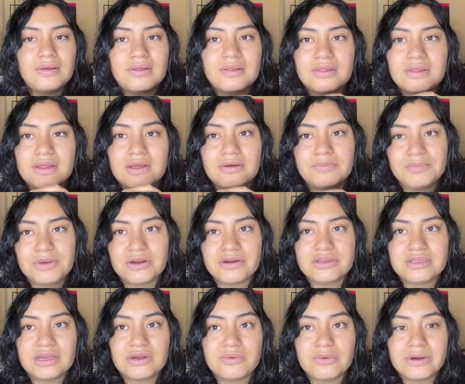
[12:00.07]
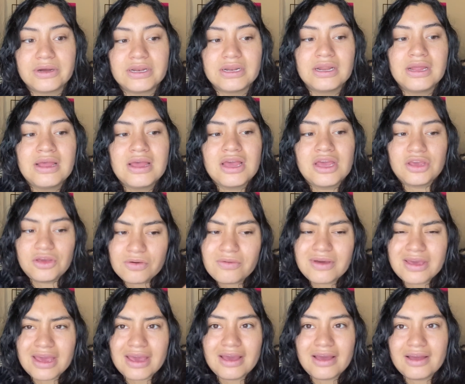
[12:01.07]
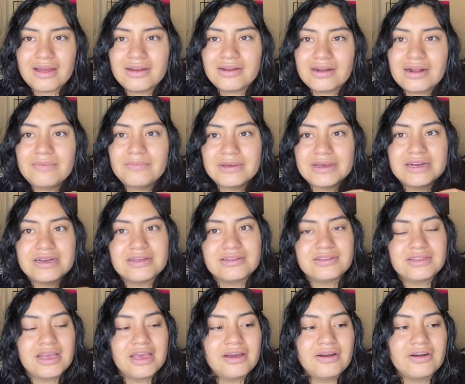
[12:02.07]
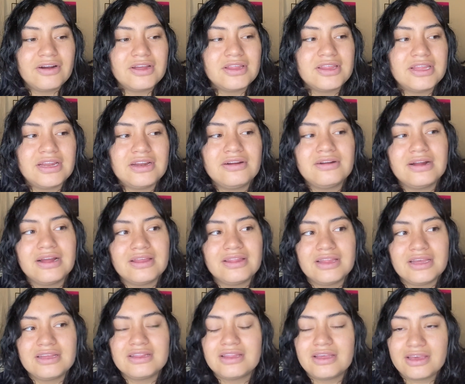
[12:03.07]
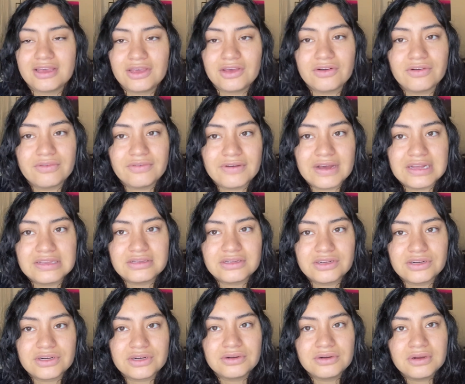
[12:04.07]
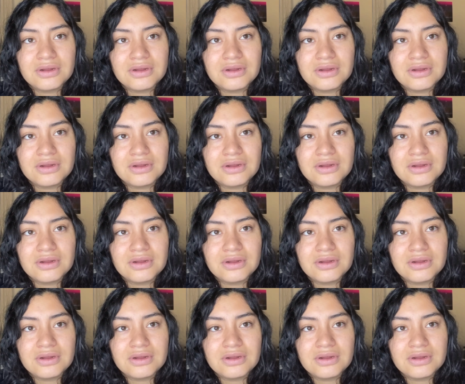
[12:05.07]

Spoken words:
the piercing one, you can, because they are thinner. I think they heal faster.